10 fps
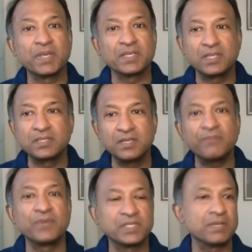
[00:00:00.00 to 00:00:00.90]
because the
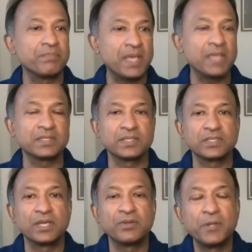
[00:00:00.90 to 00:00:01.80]
difference it makes is
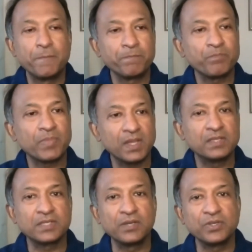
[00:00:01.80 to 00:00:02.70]
so
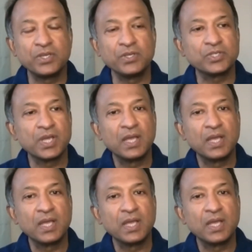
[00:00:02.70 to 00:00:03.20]
huge.